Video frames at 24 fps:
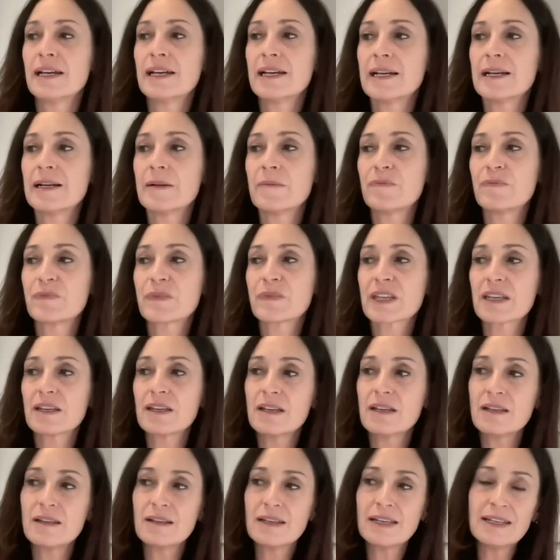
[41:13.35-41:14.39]
Um,
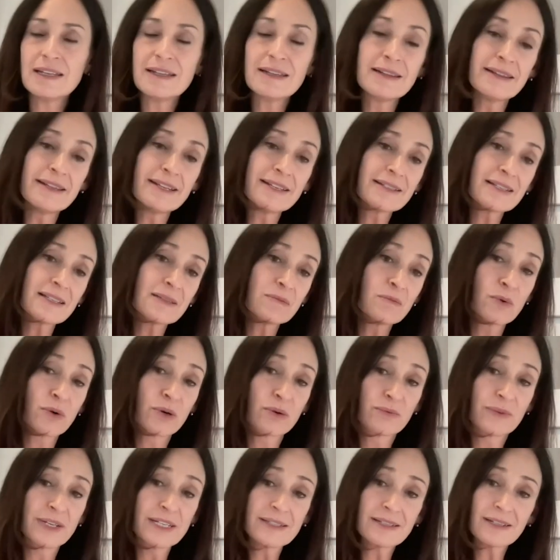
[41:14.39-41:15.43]
this is
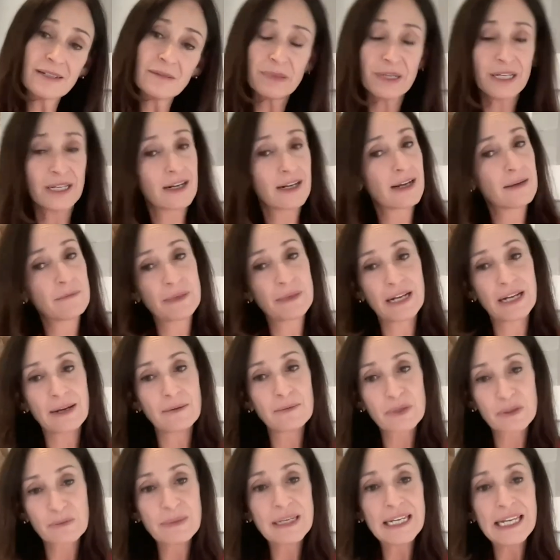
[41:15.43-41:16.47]
more recent, but I, but I
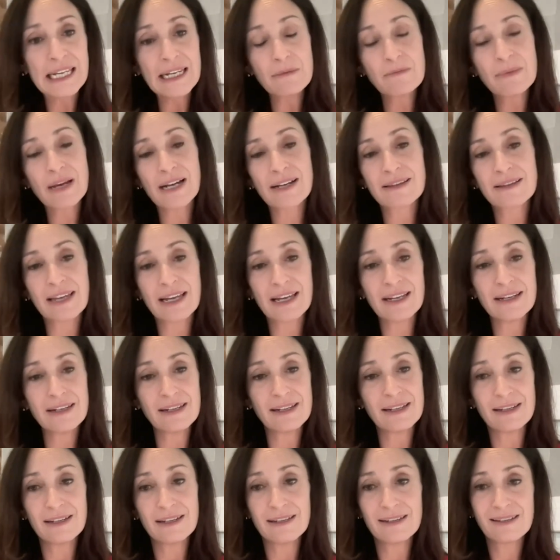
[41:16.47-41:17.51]
was beginning back then
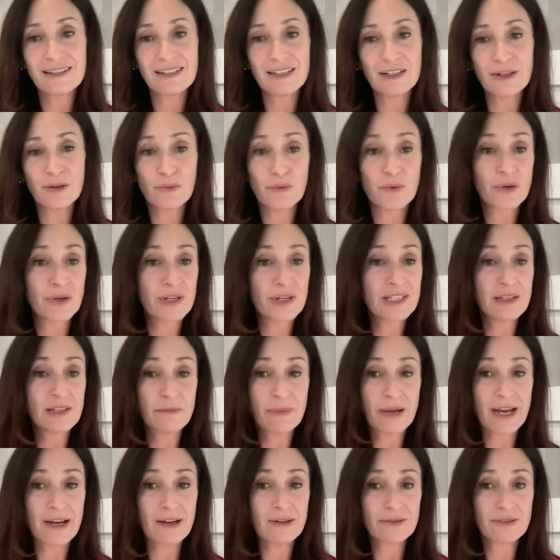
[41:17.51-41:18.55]
is, you know, worries
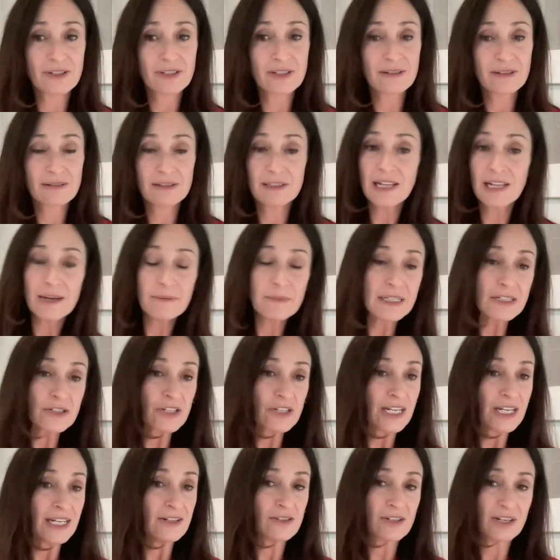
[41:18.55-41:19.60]
about climate
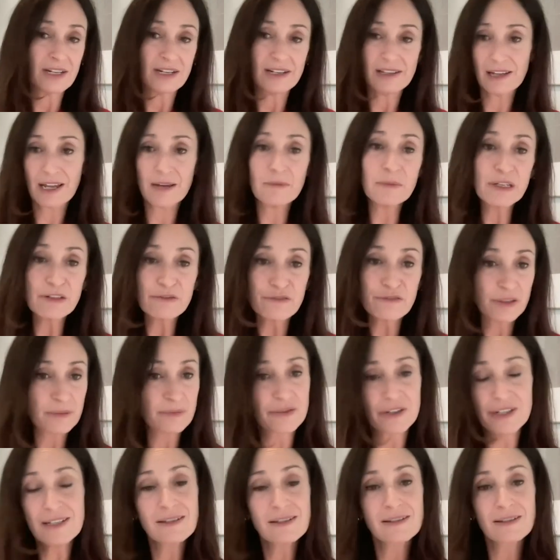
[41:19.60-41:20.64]
change and climate
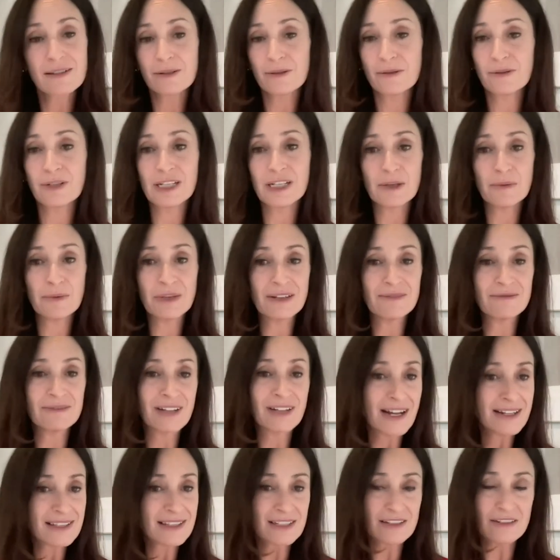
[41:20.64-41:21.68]
footprints. So, you know, we have
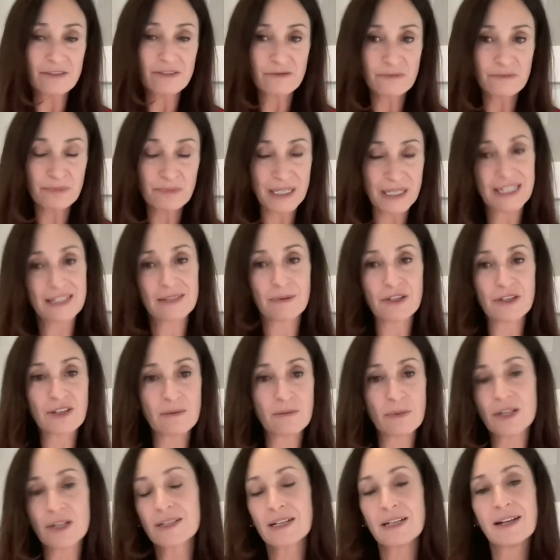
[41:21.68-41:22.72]
lots of big, especially
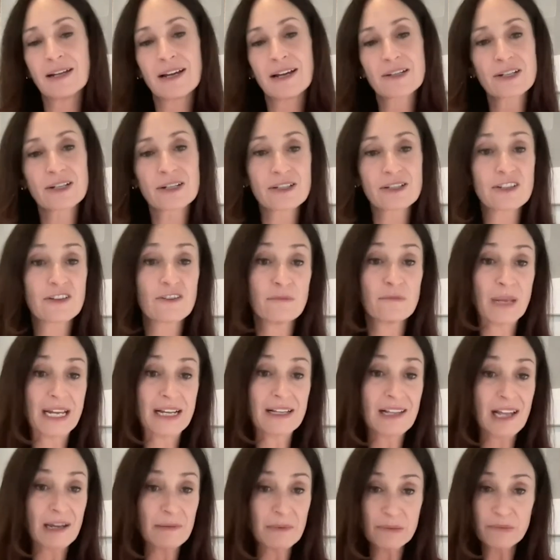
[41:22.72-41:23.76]
multinationals who have made
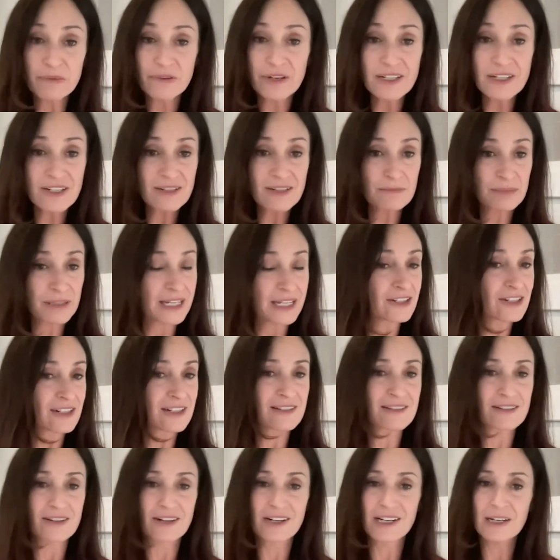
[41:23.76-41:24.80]
climate pred-
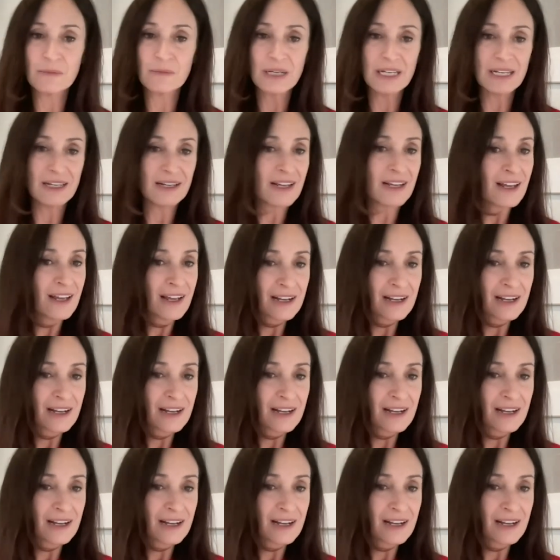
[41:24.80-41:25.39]
pledges. They're going to be